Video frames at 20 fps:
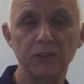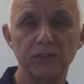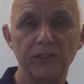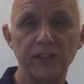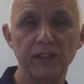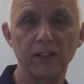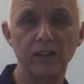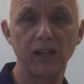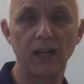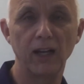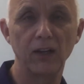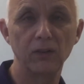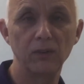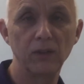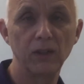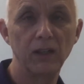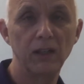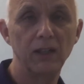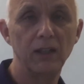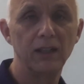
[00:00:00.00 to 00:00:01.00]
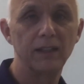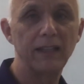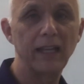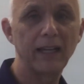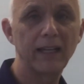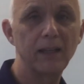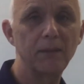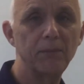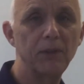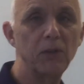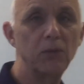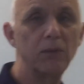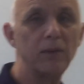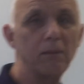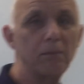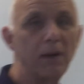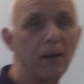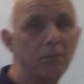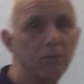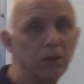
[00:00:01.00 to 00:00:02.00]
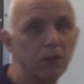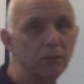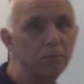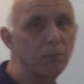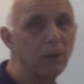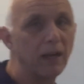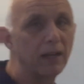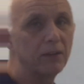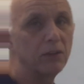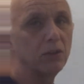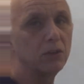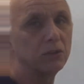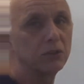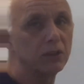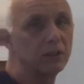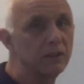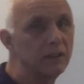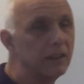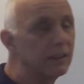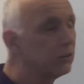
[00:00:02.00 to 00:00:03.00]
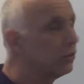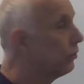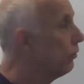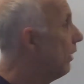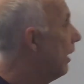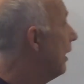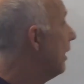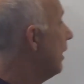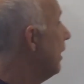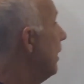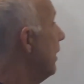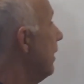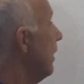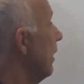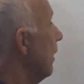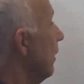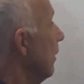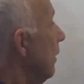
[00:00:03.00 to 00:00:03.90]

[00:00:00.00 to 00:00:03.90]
figured out that can be remembered by using this right here.